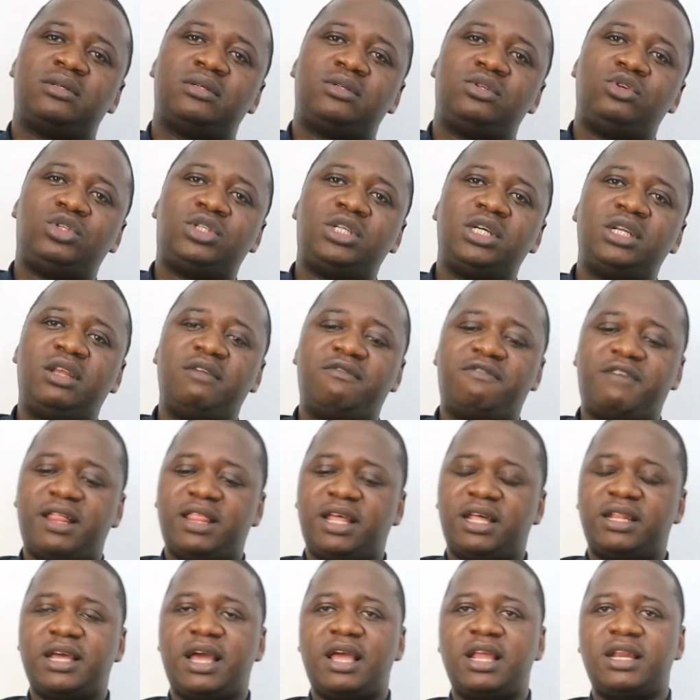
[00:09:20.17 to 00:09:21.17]
You think the fact
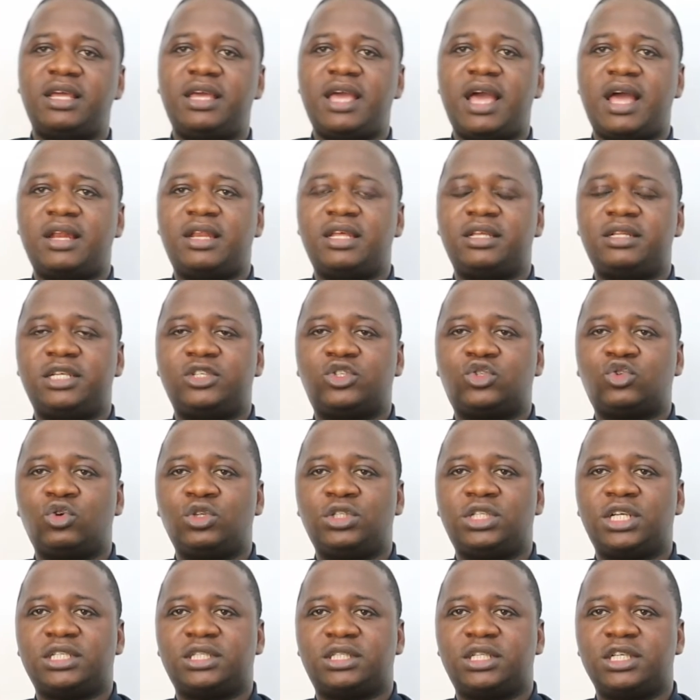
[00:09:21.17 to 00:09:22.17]
that the
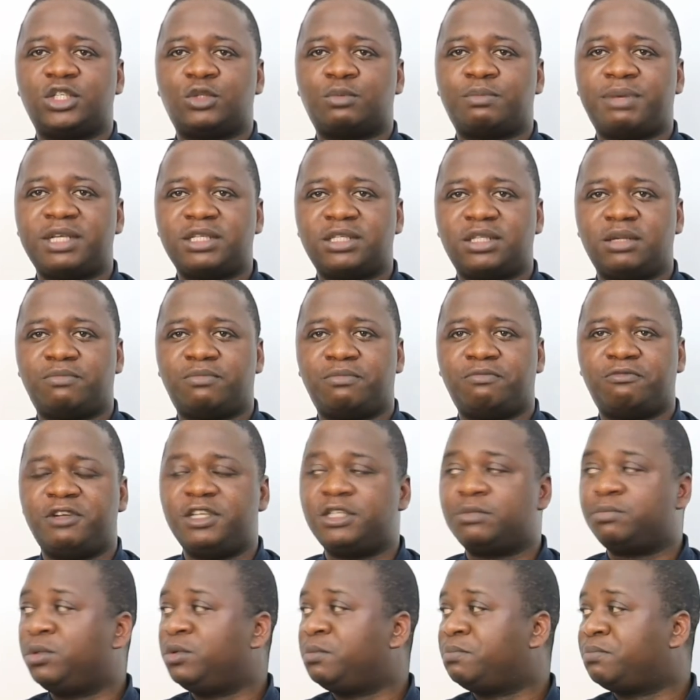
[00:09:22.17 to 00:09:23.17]
soldiers dispersed the
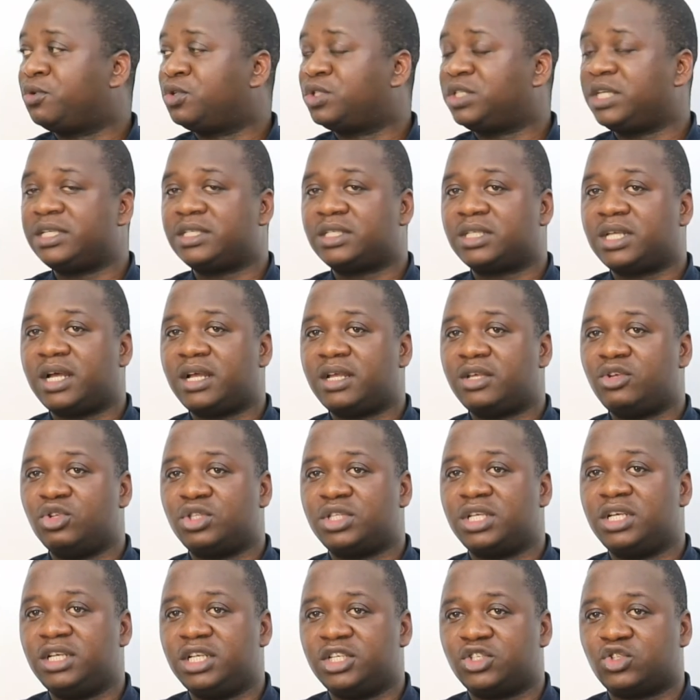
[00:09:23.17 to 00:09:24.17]
peaceful protester, you
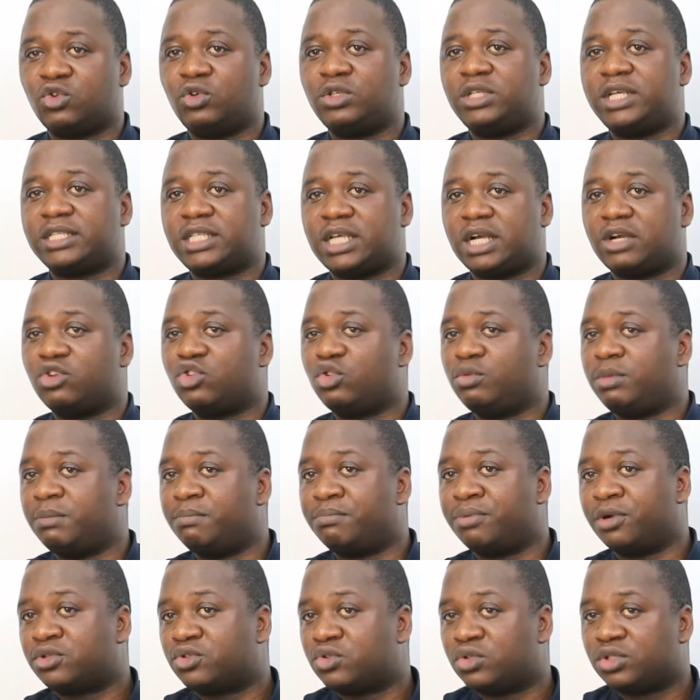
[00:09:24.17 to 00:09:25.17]
think the soldiers are going to be
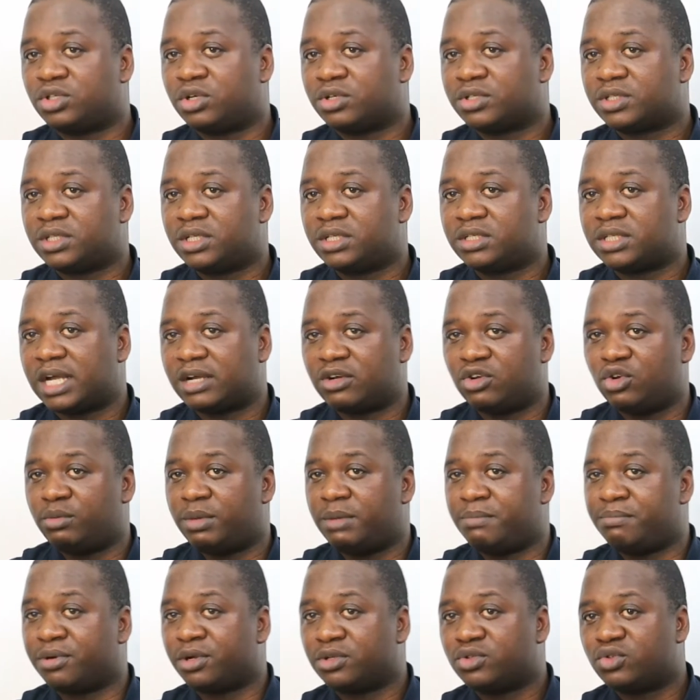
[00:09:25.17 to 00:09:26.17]
brought to justice, are going
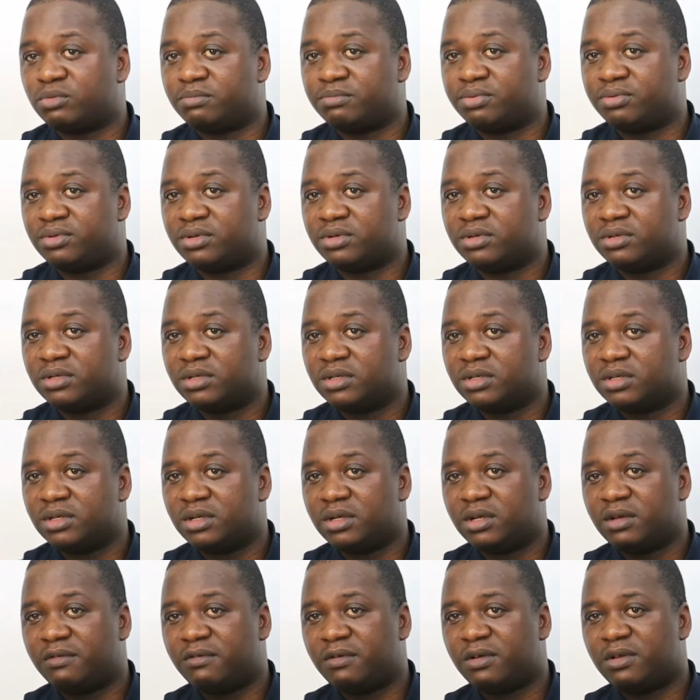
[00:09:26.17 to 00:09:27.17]
to be brought to book?
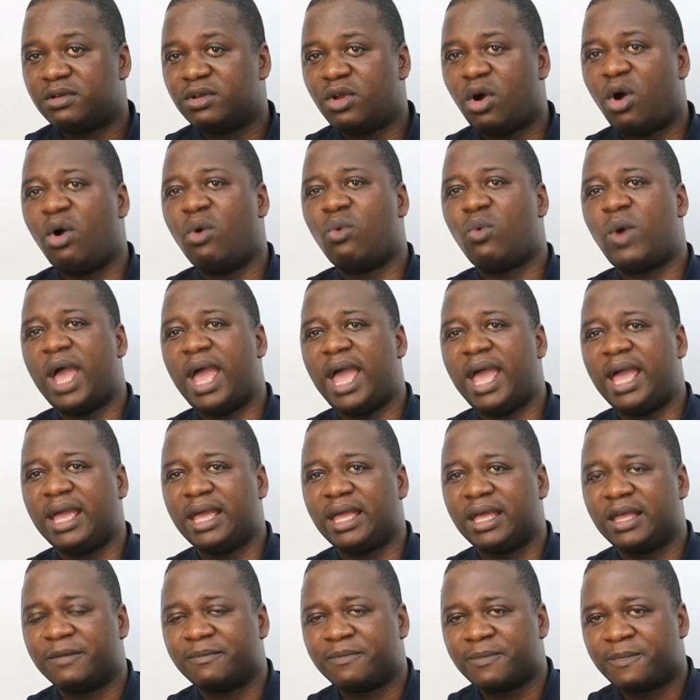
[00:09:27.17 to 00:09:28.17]
No
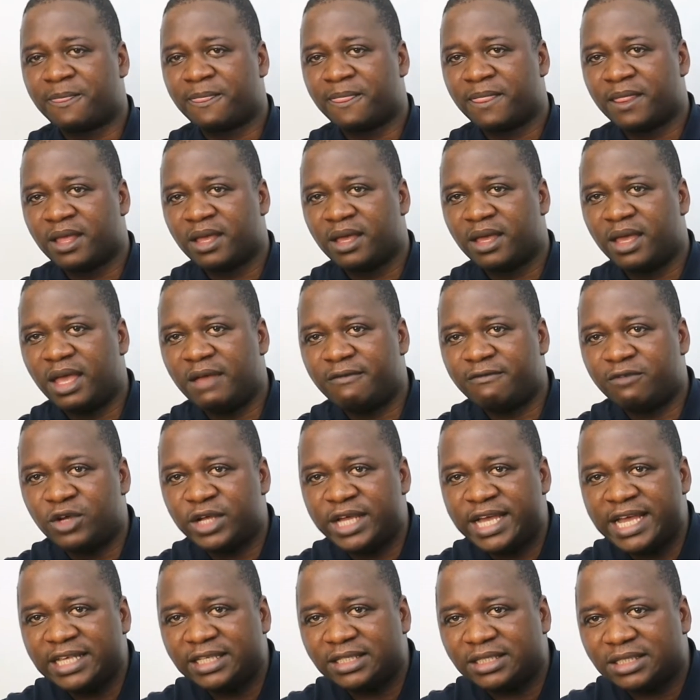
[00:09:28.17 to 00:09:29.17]
way!
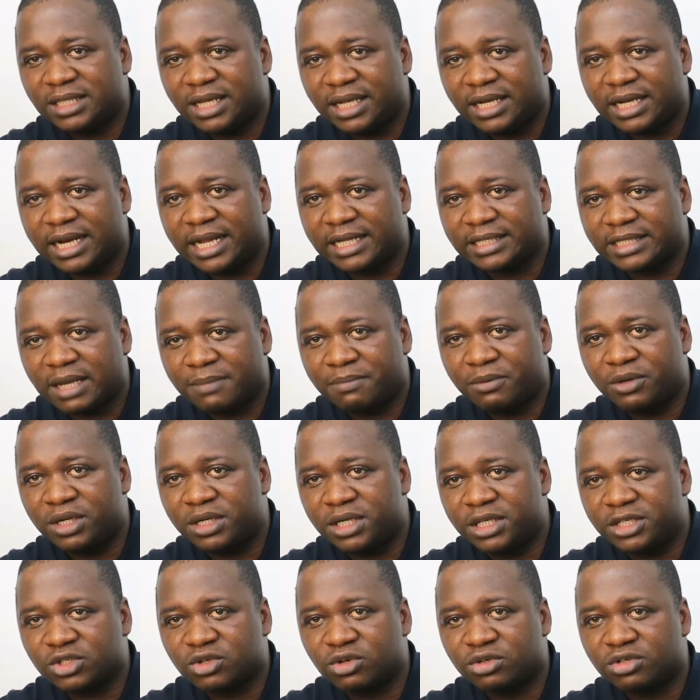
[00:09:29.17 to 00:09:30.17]
Even incident that has happened
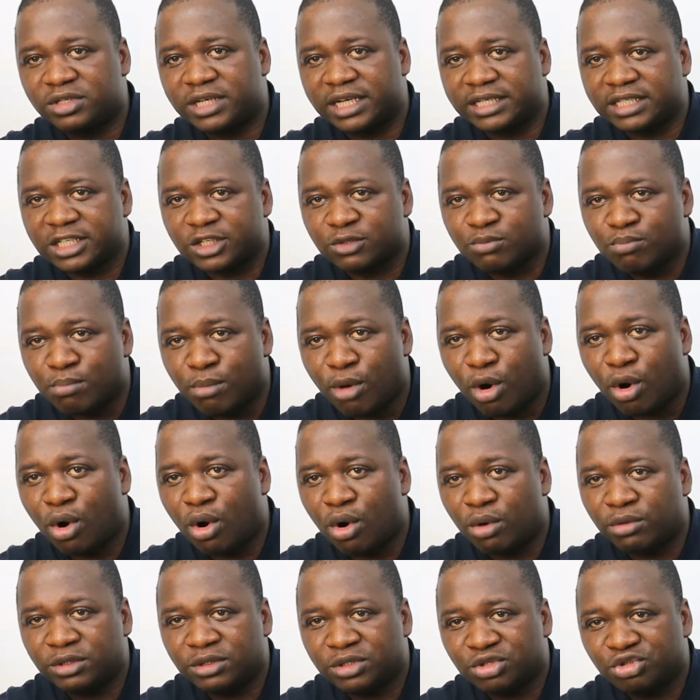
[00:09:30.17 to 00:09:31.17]
in this country that is
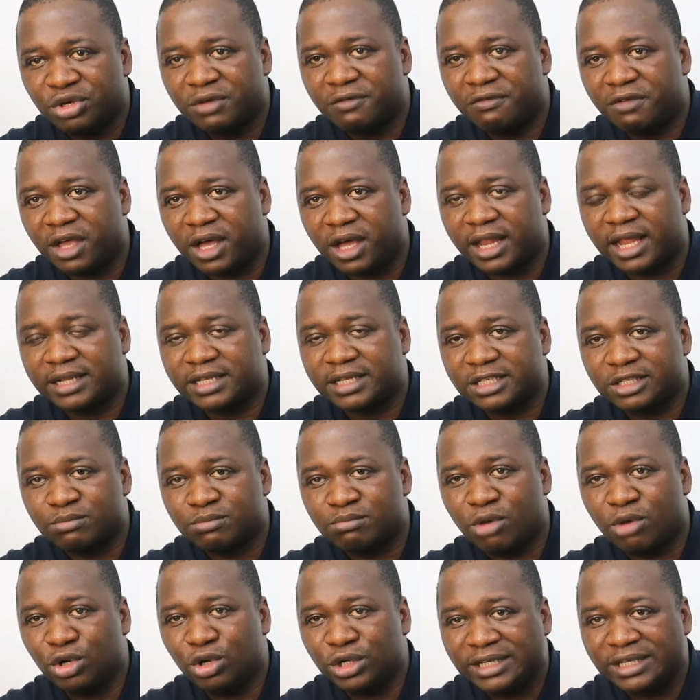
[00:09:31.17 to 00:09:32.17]
more trivial, that is
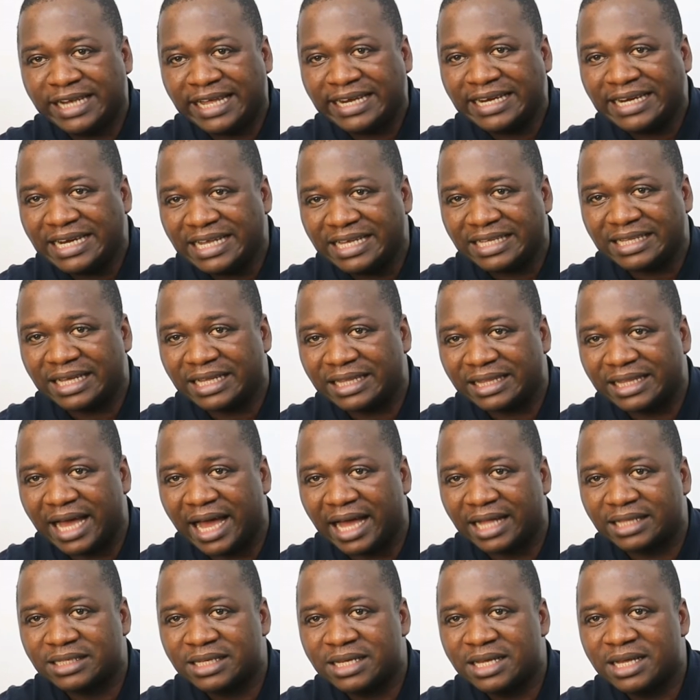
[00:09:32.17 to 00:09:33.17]
more deadly than
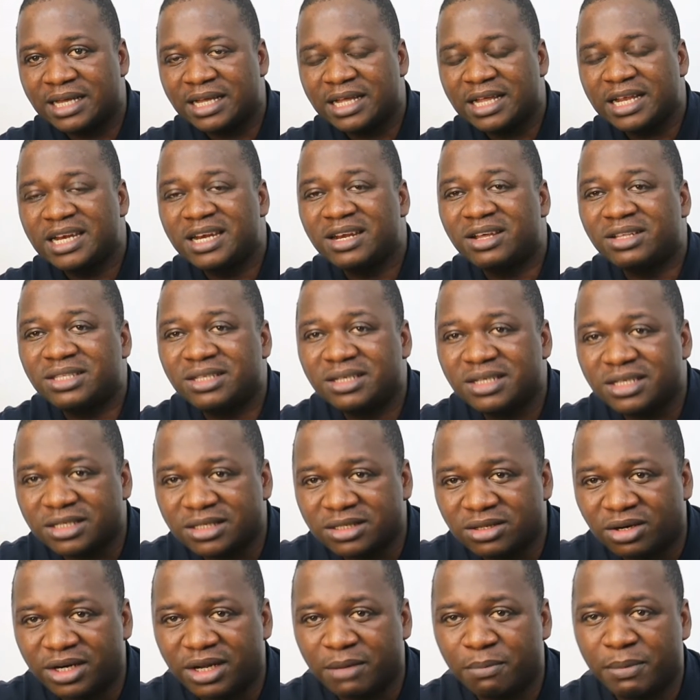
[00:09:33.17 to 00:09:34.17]
that, nothing is
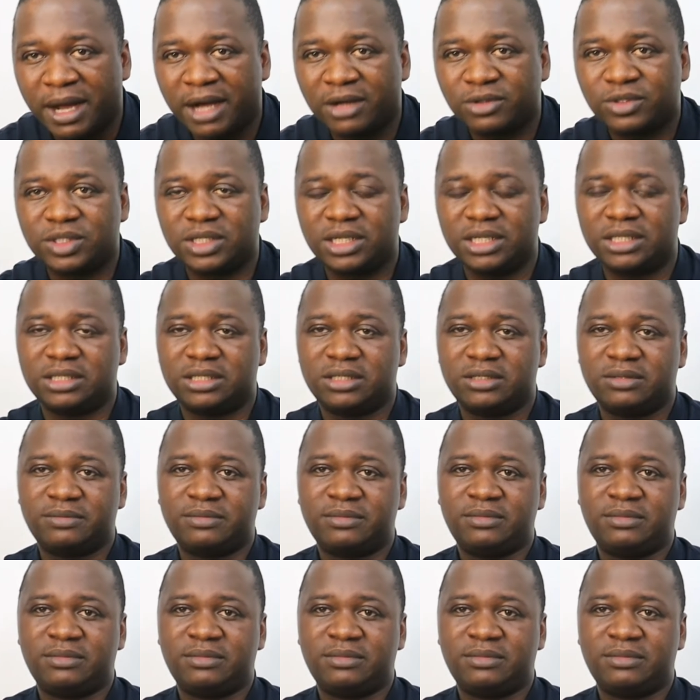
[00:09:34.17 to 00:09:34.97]
done about it.